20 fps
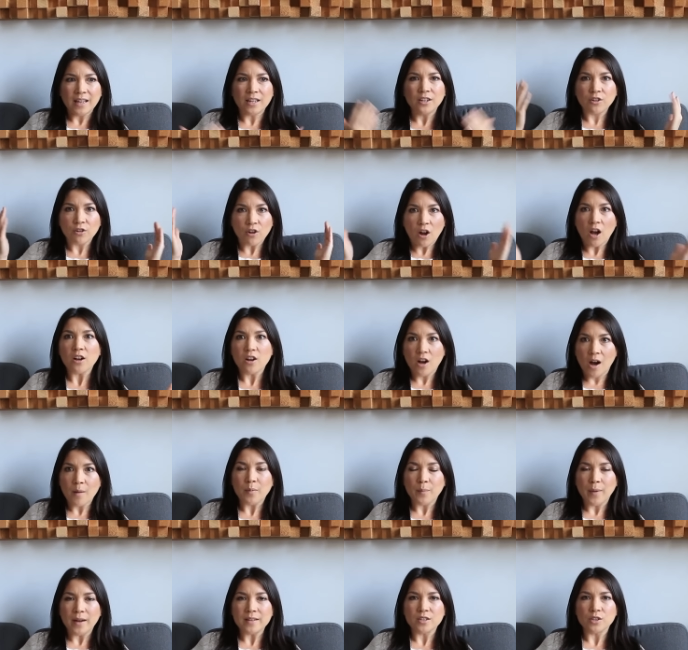then you're not
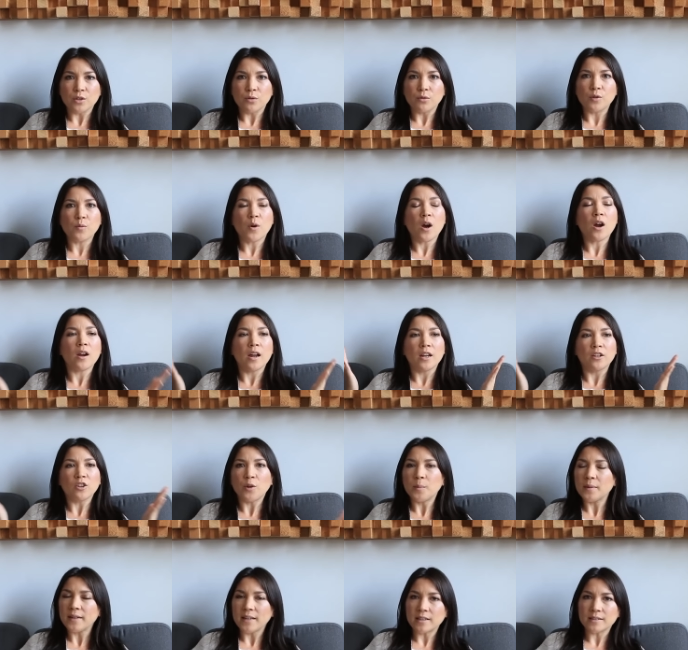compromising who you are, and
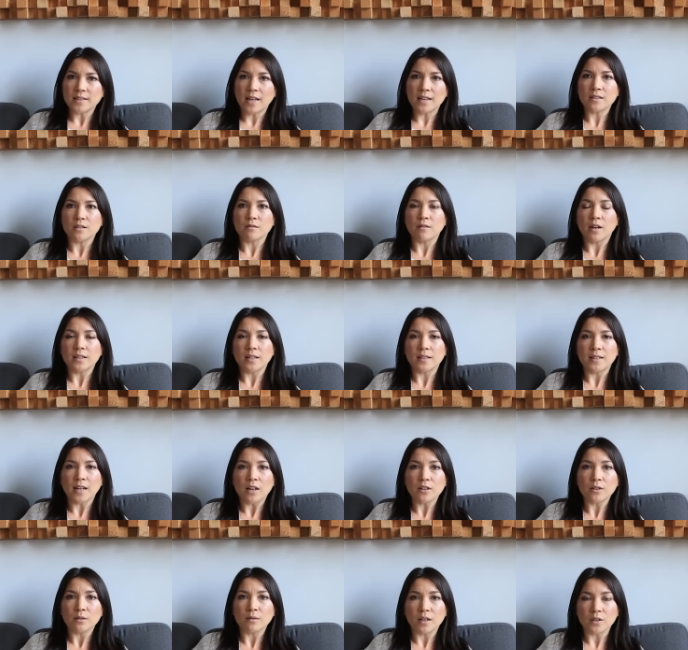nobody else has the right to
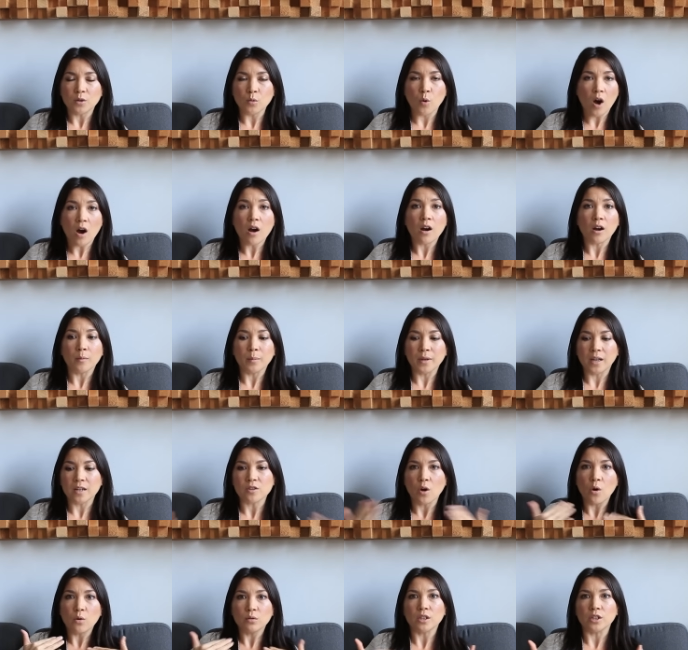tell you that you are,
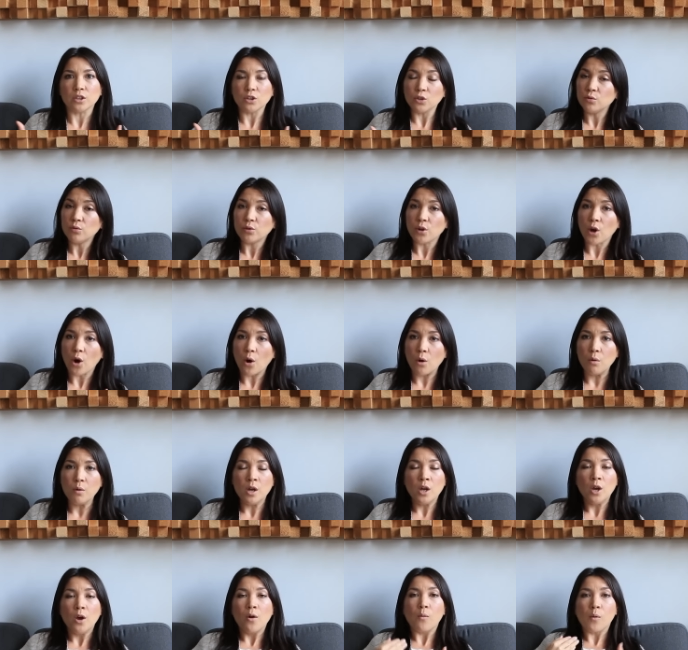because only you know
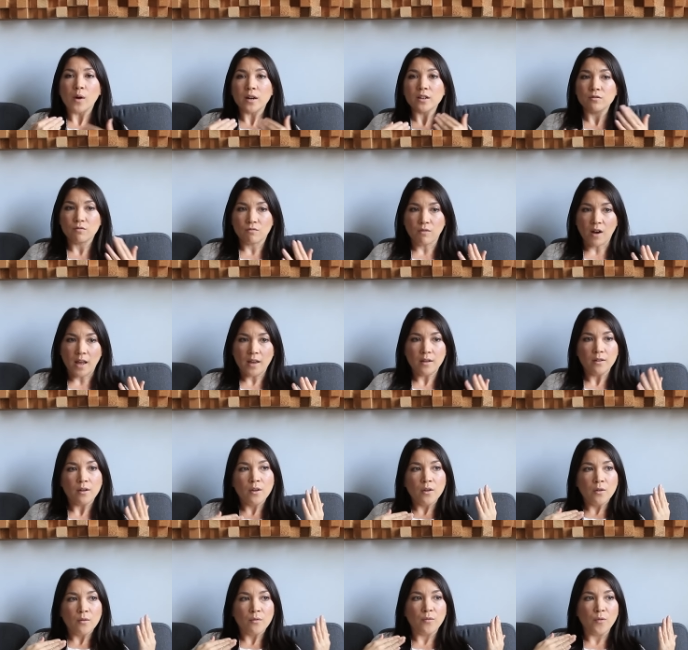what is right
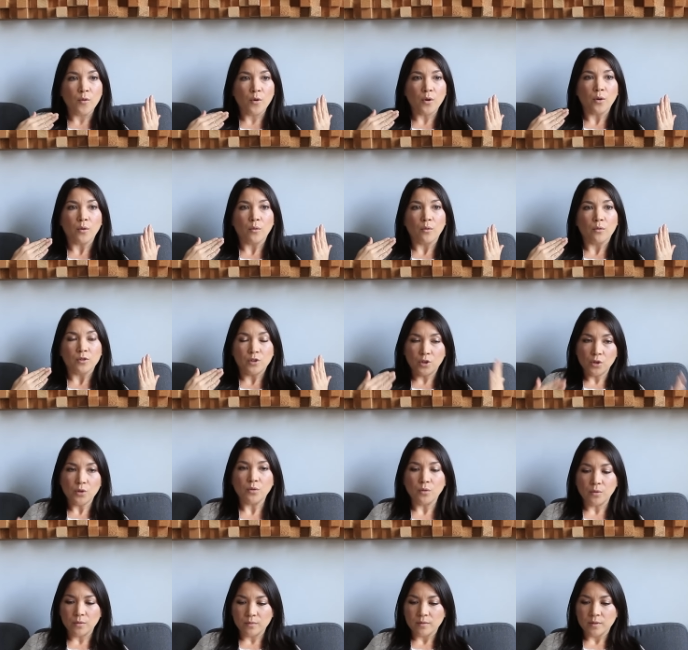for
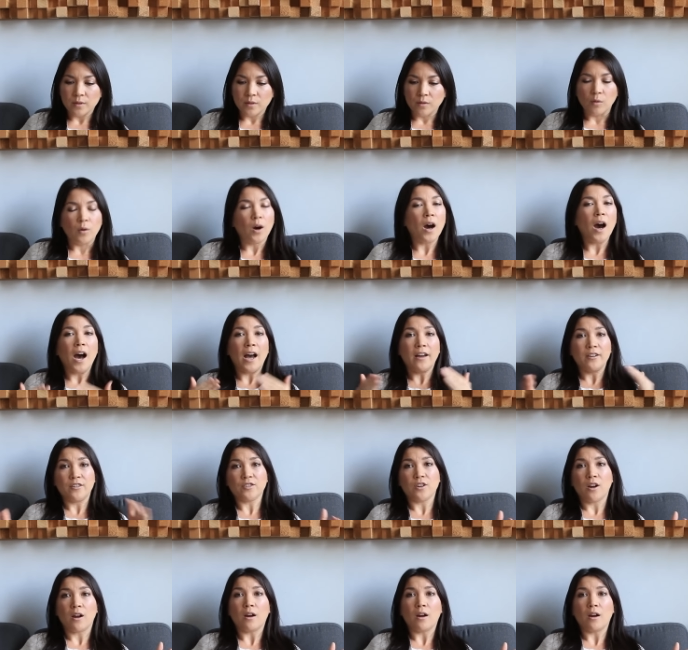you. I just